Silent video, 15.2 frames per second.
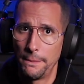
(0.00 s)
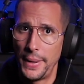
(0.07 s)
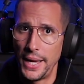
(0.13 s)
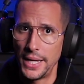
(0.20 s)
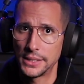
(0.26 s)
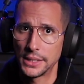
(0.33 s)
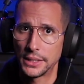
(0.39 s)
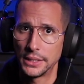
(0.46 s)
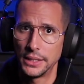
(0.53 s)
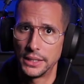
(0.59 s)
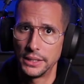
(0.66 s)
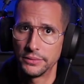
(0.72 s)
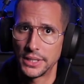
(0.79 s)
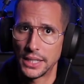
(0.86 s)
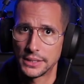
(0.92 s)
basically
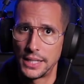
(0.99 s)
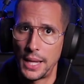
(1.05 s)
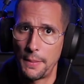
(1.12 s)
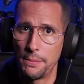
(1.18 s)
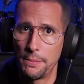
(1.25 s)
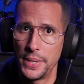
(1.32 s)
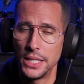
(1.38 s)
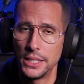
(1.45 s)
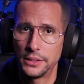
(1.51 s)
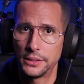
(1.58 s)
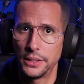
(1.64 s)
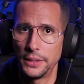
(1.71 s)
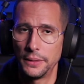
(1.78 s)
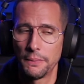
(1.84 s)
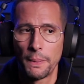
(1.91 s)
gives us the
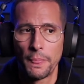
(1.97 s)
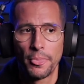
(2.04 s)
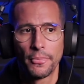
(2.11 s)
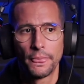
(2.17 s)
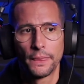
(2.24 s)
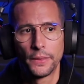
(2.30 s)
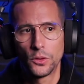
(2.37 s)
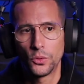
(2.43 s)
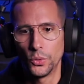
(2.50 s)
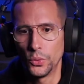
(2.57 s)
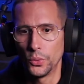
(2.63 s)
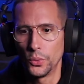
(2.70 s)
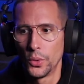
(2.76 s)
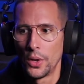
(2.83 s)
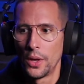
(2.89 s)
ability
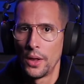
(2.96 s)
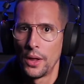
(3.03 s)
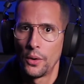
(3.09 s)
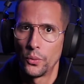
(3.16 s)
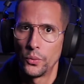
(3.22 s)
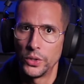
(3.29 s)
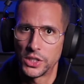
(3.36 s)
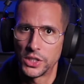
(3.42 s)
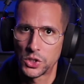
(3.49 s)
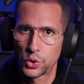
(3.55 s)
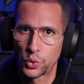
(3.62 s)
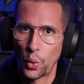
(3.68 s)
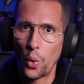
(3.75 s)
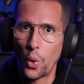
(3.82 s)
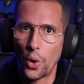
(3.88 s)
to
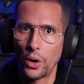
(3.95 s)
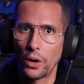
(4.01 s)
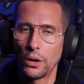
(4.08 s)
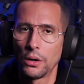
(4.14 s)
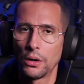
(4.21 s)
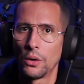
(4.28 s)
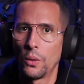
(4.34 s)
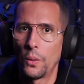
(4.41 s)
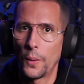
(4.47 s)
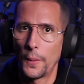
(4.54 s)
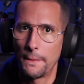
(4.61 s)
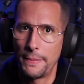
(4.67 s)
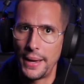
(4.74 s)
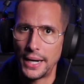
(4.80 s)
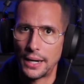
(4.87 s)
restore or
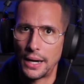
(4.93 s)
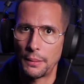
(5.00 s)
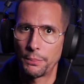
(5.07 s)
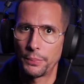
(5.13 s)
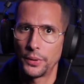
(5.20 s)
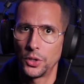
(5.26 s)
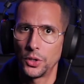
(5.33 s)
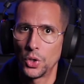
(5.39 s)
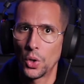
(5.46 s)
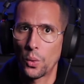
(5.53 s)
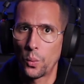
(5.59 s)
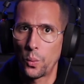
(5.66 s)
back up your